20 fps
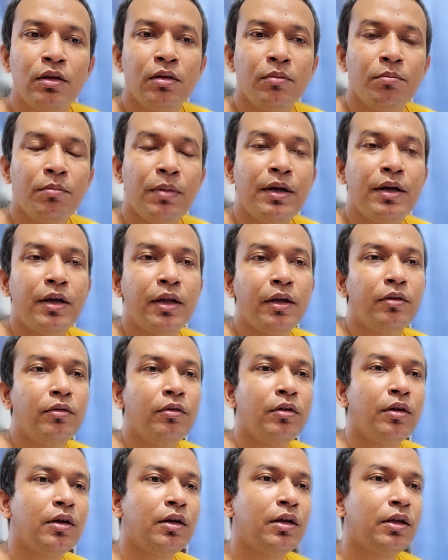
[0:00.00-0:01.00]

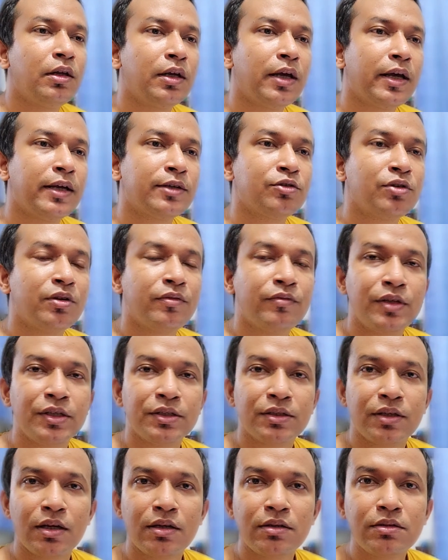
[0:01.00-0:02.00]
Particularly as we have
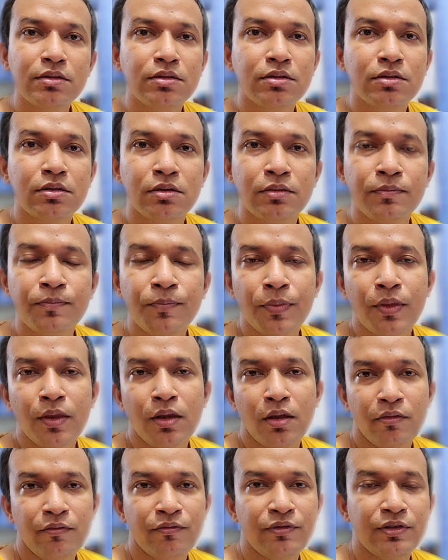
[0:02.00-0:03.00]
discussed,
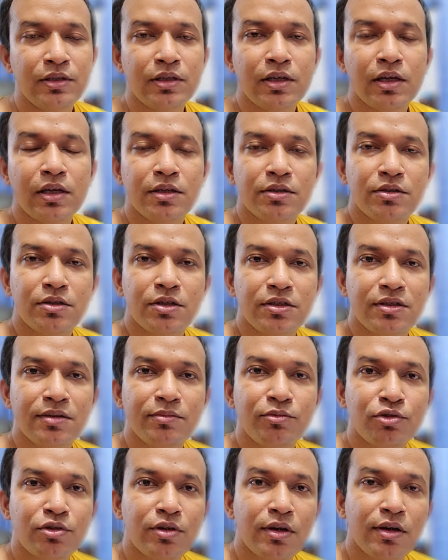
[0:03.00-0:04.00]
physical stress,
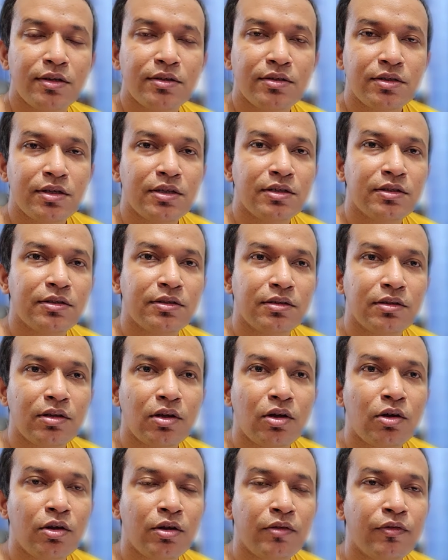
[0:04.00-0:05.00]
emotional stress,
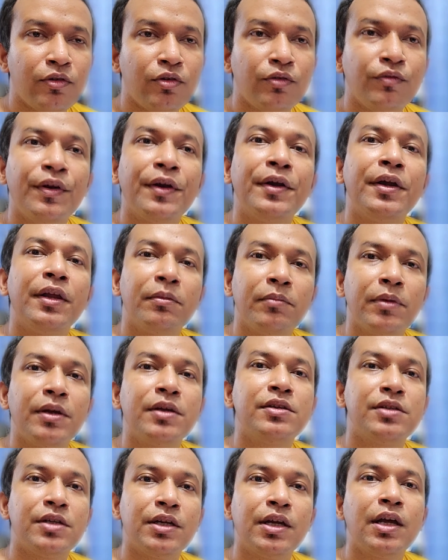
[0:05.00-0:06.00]
or even overeating may
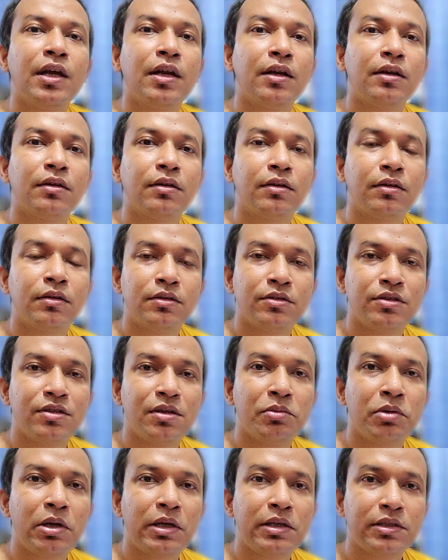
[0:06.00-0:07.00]
trigger
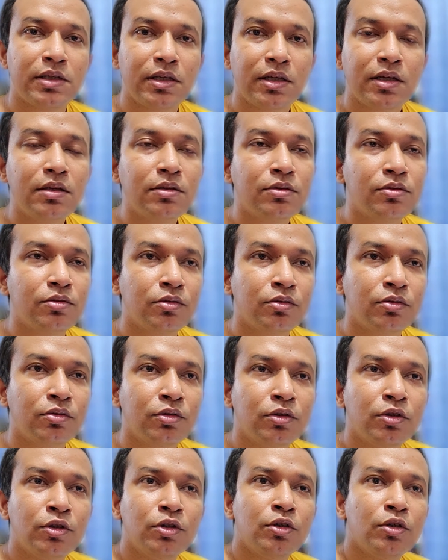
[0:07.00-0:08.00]
stable angina. So
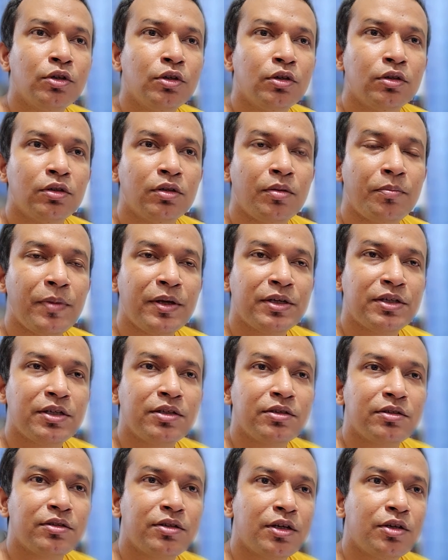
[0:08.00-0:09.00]
the
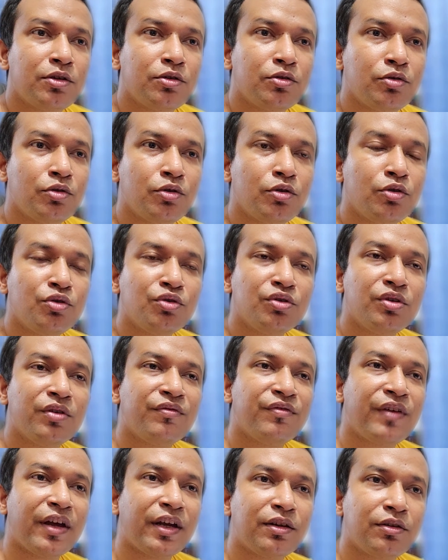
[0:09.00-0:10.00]
patients need to know the
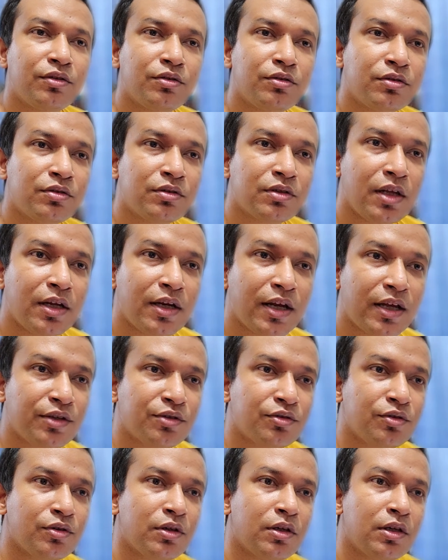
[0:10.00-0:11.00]
factors that
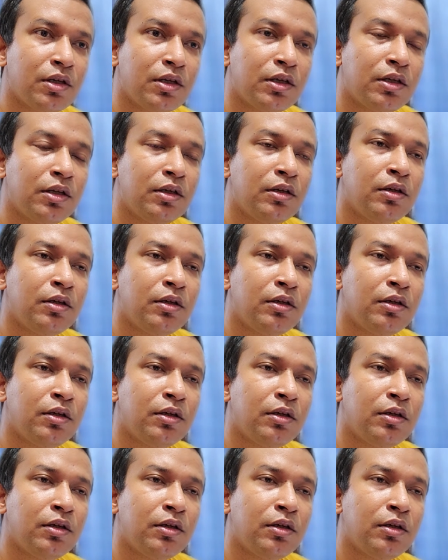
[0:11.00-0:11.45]
actually